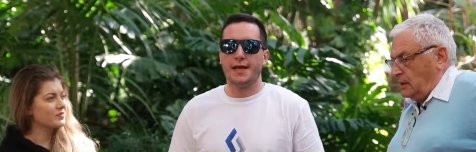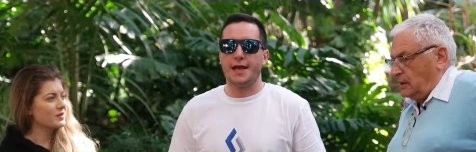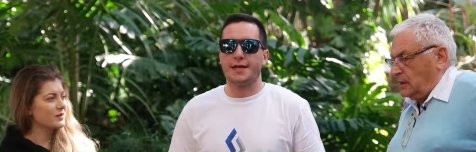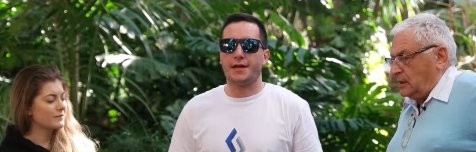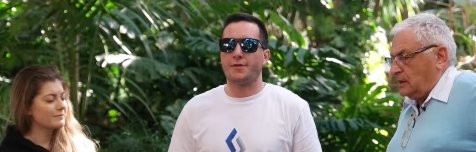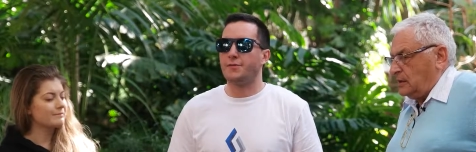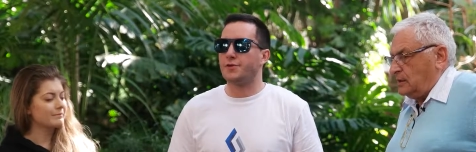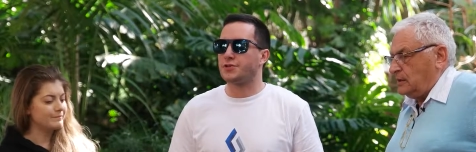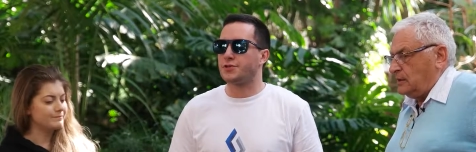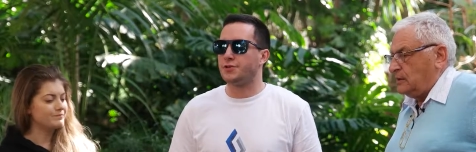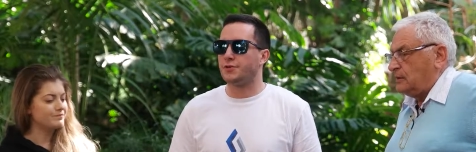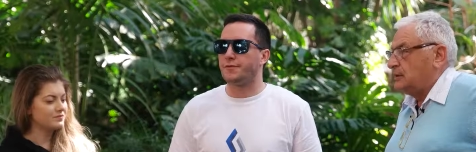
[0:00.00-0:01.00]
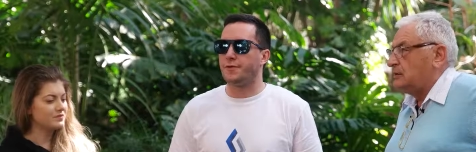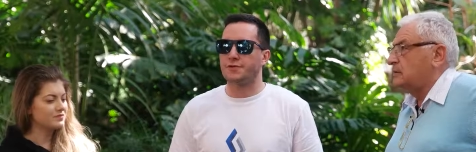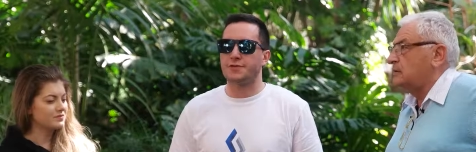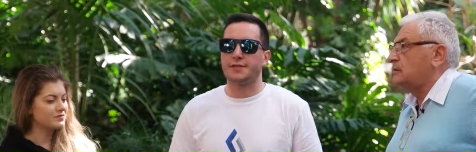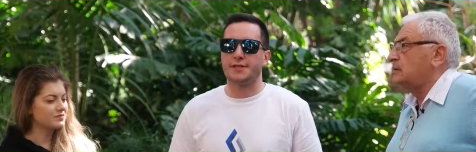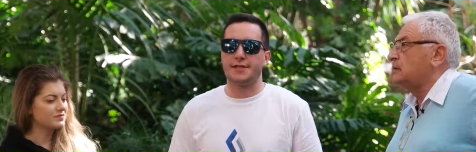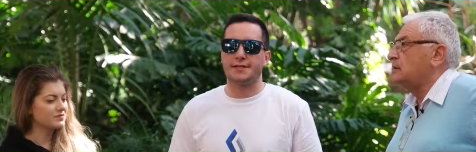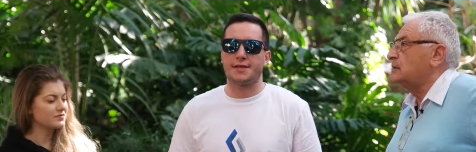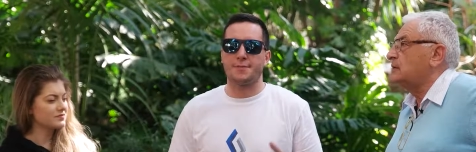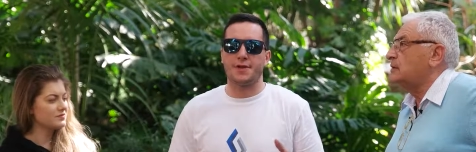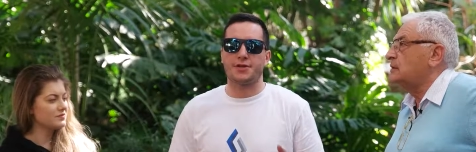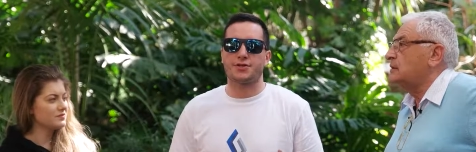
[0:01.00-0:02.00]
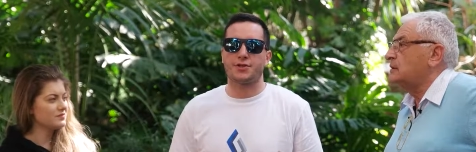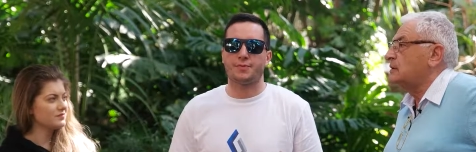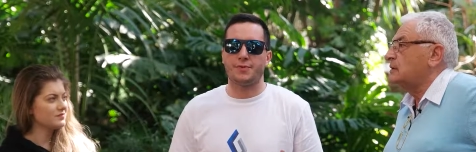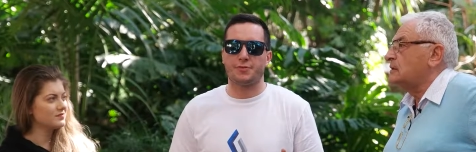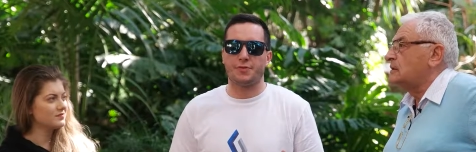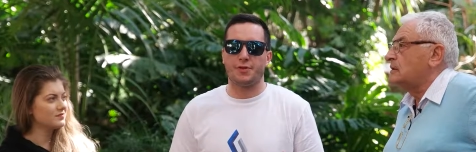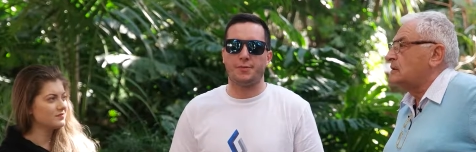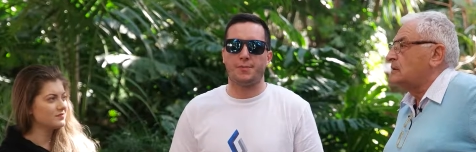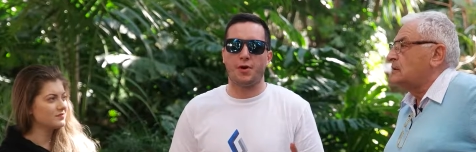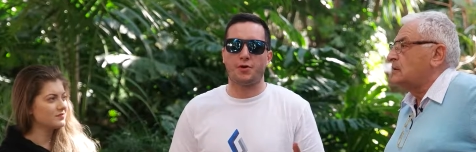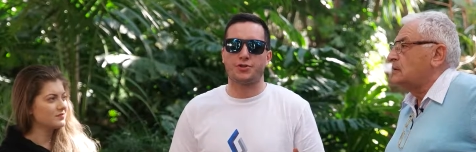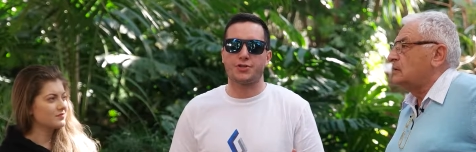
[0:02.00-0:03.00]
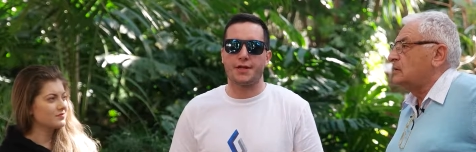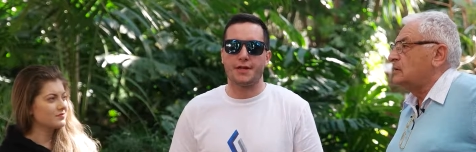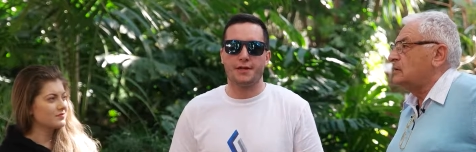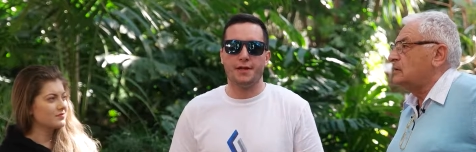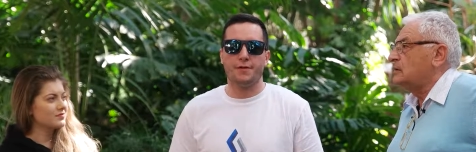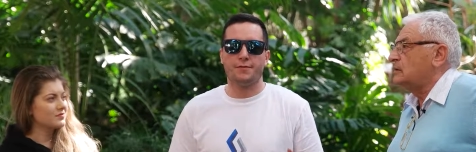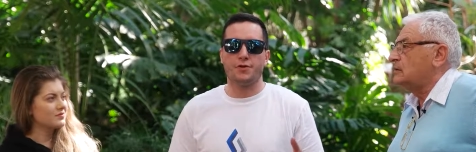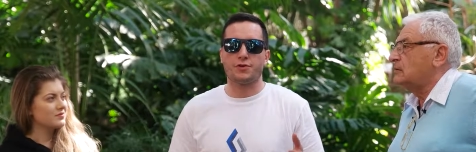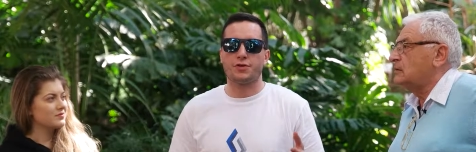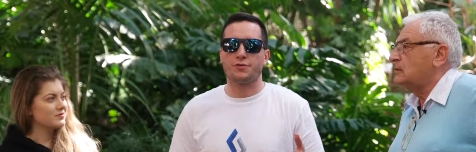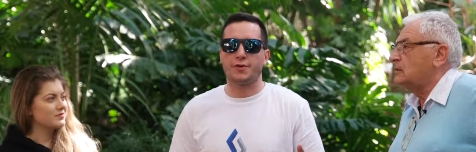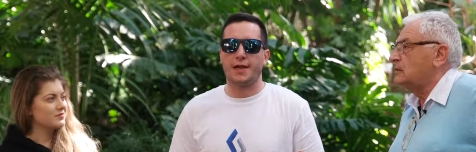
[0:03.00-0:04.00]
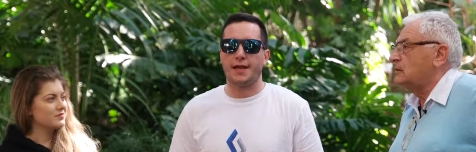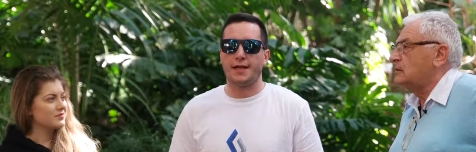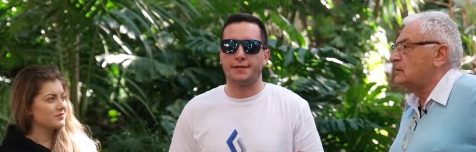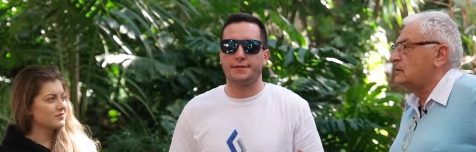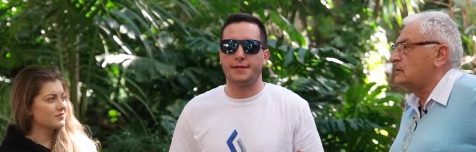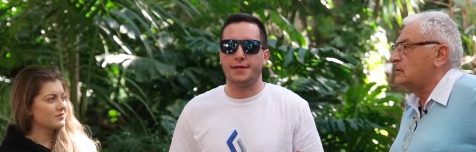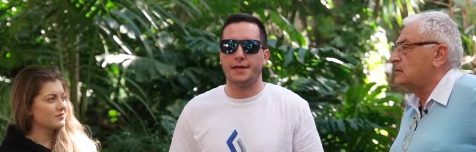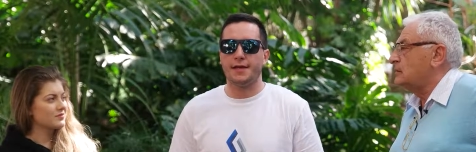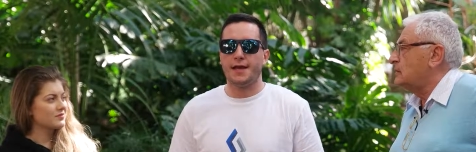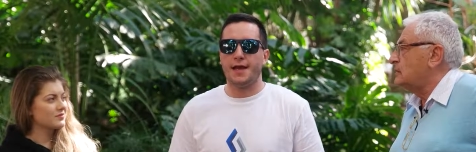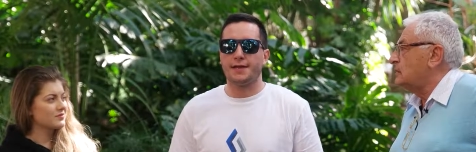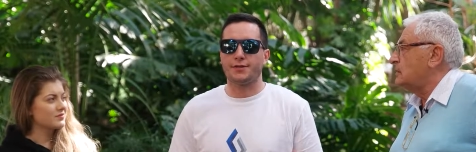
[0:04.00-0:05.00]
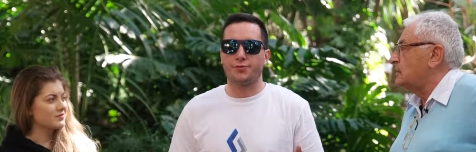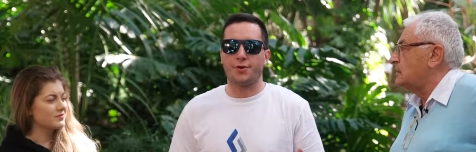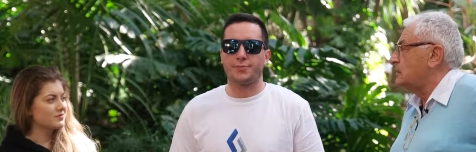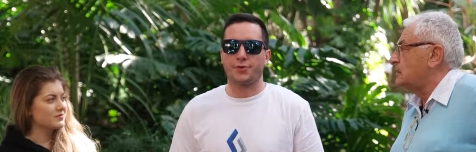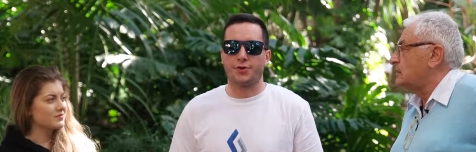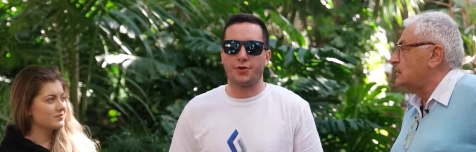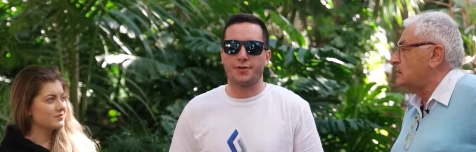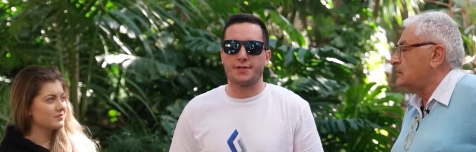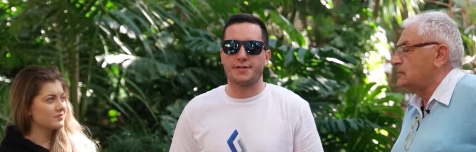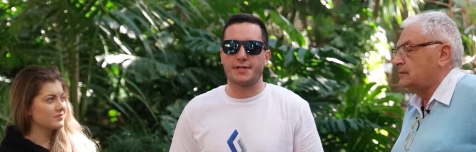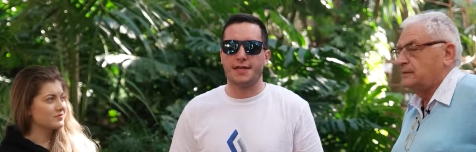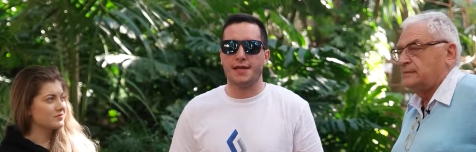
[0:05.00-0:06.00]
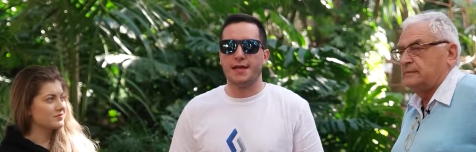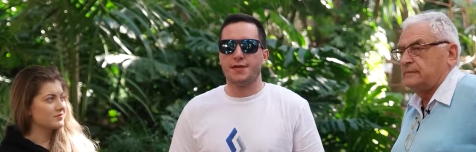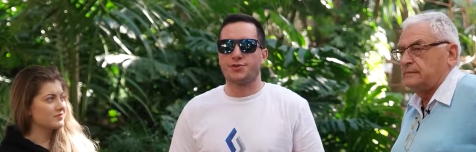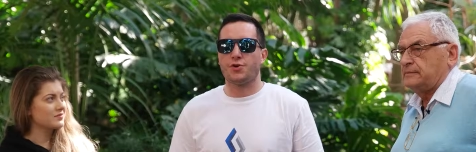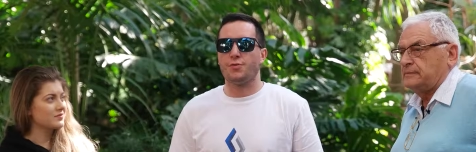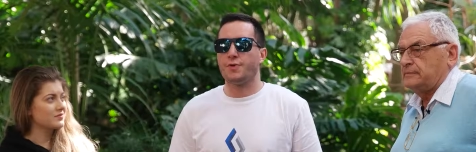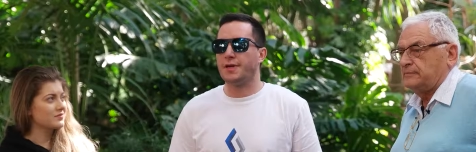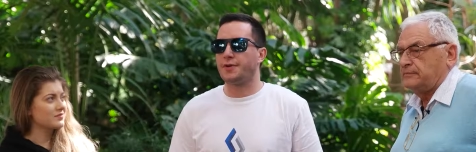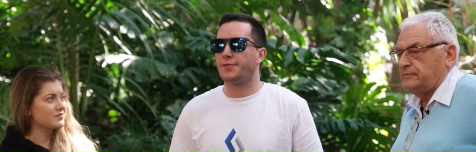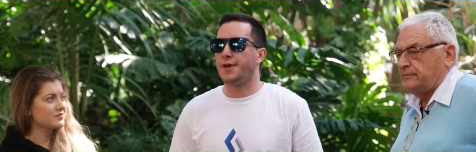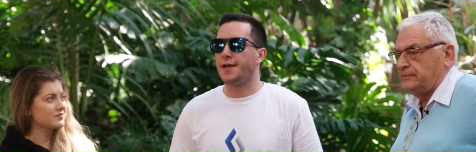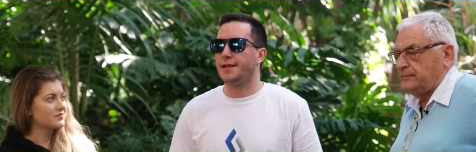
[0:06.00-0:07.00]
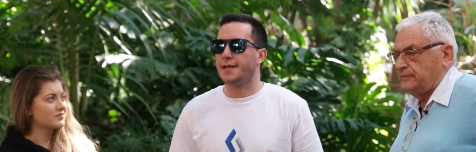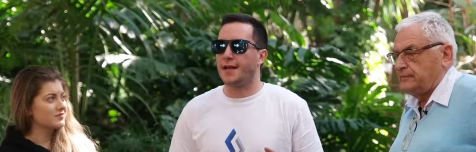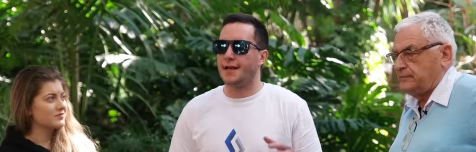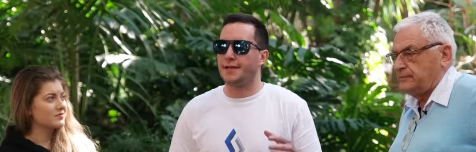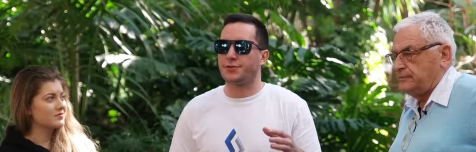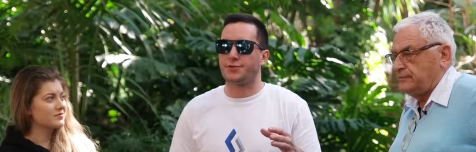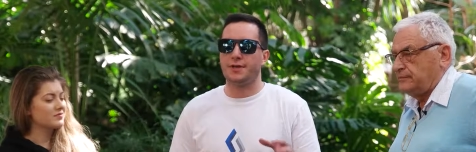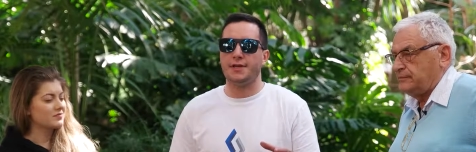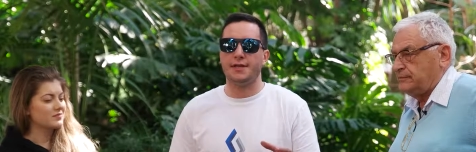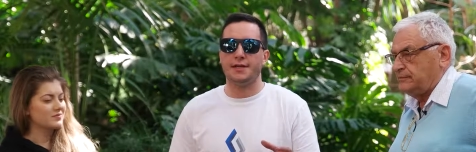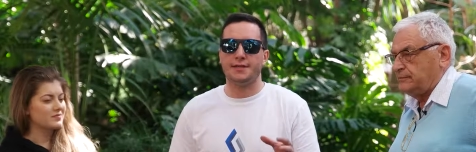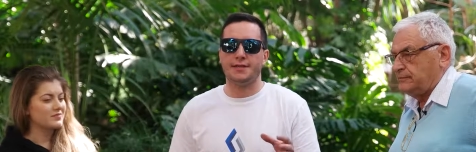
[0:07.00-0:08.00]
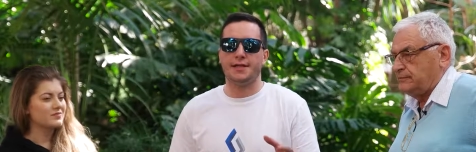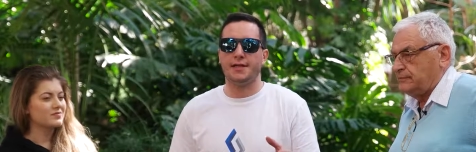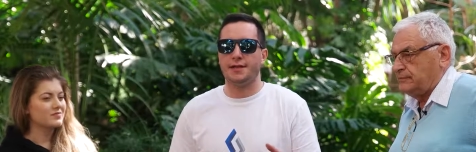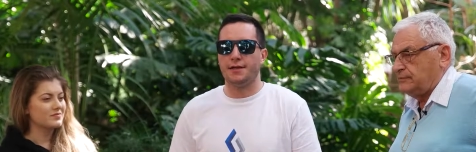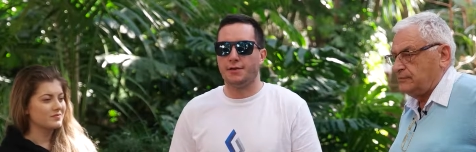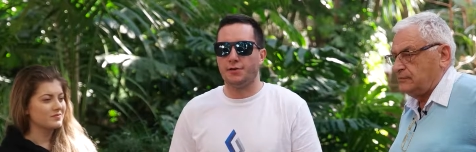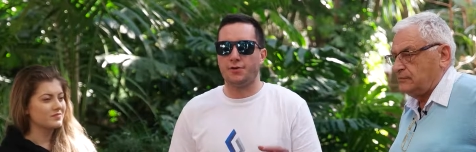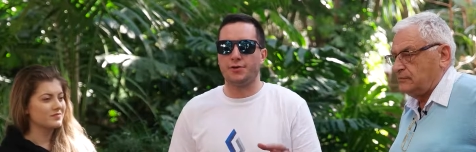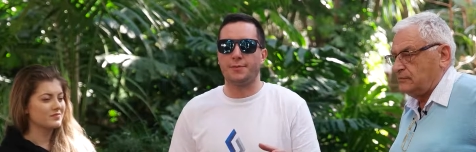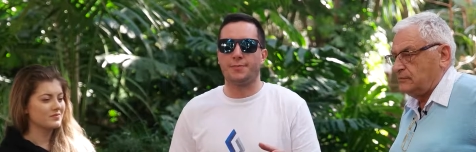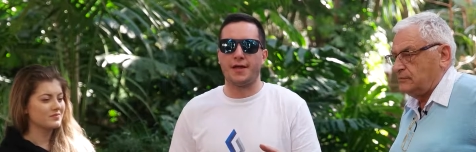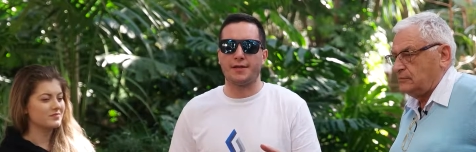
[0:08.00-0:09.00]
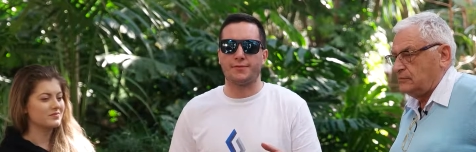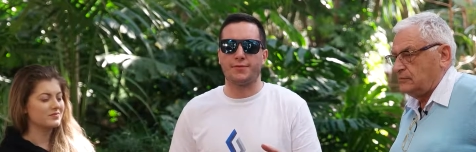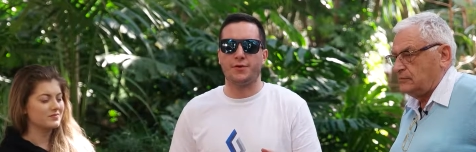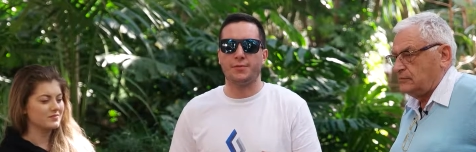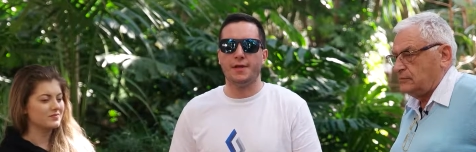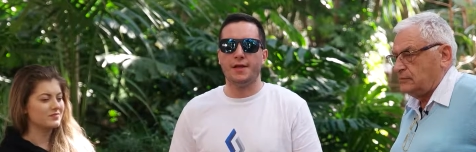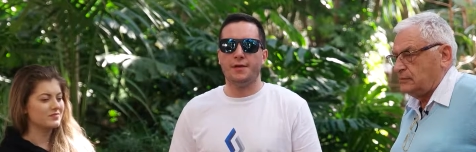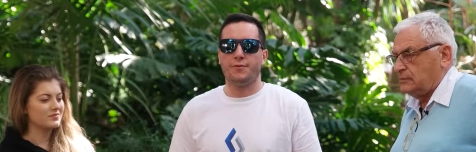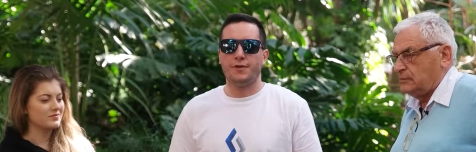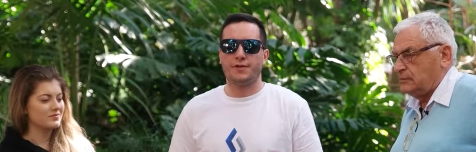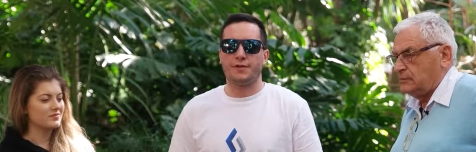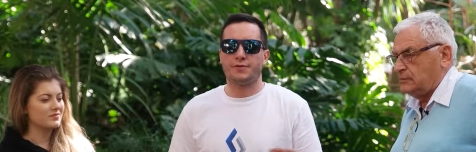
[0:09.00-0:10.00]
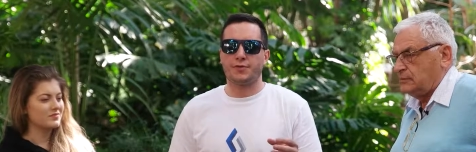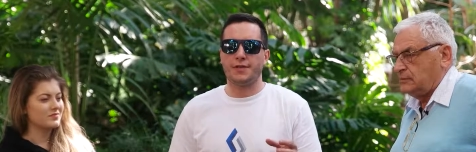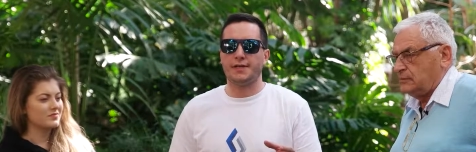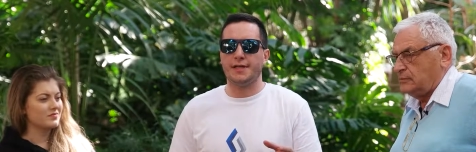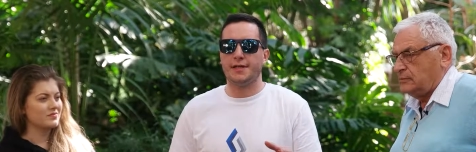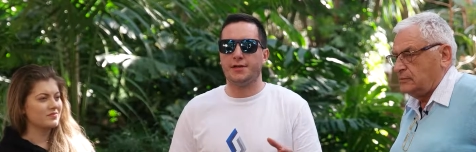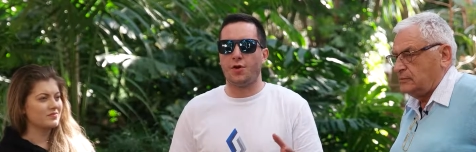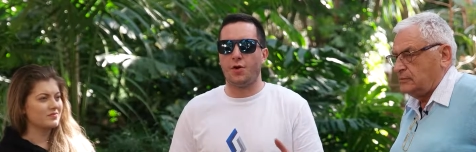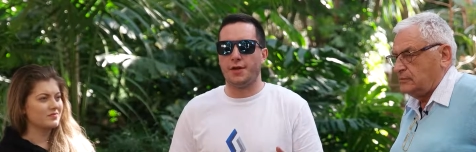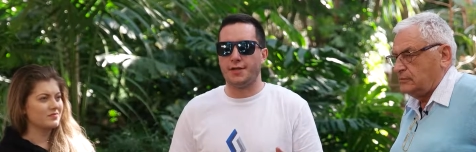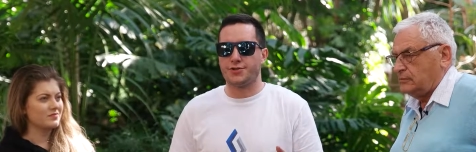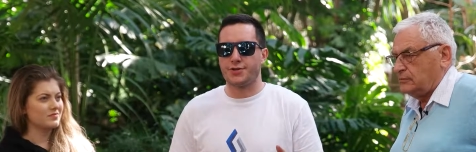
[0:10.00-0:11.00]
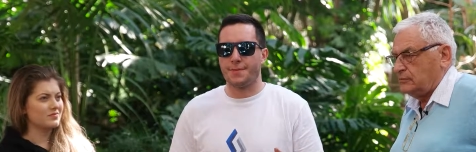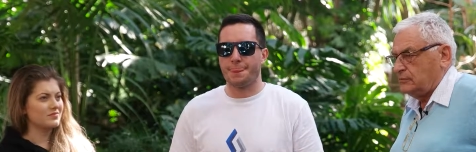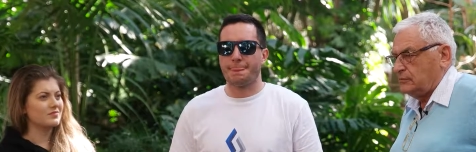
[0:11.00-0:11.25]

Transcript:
Speaker 1: And our virtual university is a mixture between blockchain, virtual reality, and cryptocurrency. So we create a 3D learning platform with 3D knowledge.